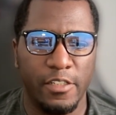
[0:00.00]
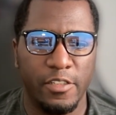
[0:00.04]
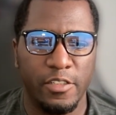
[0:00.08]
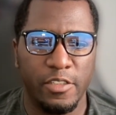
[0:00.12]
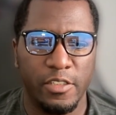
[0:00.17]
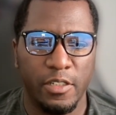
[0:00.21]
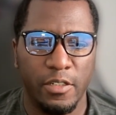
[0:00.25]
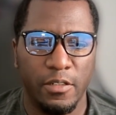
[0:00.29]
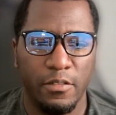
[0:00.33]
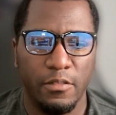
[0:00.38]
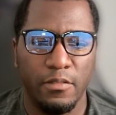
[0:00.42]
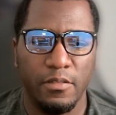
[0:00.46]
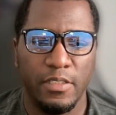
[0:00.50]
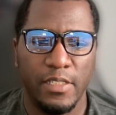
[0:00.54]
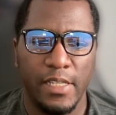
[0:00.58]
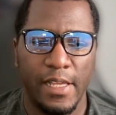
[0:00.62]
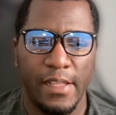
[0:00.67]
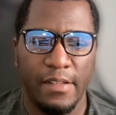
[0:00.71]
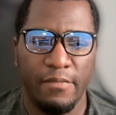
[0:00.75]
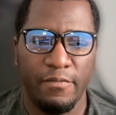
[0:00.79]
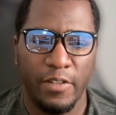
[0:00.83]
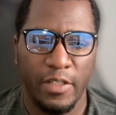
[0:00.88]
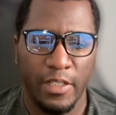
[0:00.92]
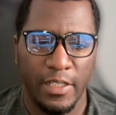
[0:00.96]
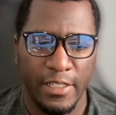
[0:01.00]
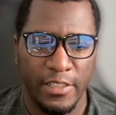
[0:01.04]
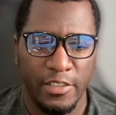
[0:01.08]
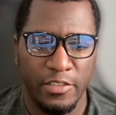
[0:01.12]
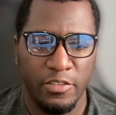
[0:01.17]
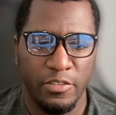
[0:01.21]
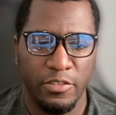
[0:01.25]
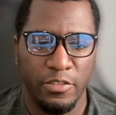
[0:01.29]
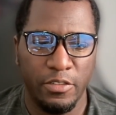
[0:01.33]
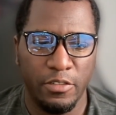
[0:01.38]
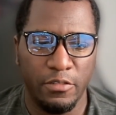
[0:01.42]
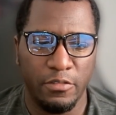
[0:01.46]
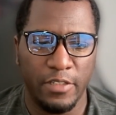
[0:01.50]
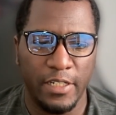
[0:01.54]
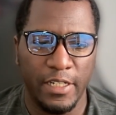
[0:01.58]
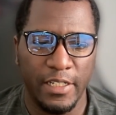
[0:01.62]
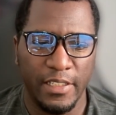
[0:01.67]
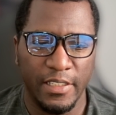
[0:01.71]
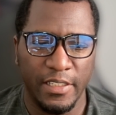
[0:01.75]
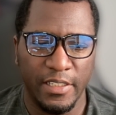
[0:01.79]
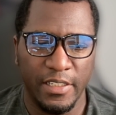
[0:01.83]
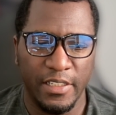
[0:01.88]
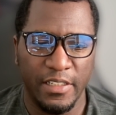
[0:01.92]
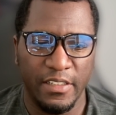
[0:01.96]
So that will let you know right
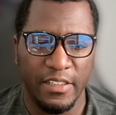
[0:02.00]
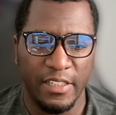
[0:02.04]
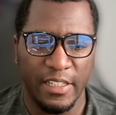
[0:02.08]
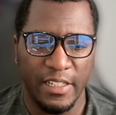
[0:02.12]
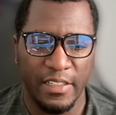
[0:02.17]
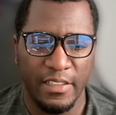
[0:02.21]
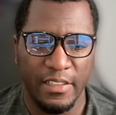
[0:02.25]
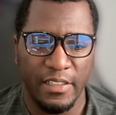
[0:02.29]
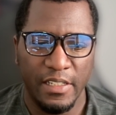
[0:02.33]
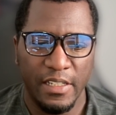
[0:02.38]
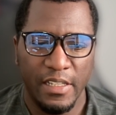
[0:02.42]
there that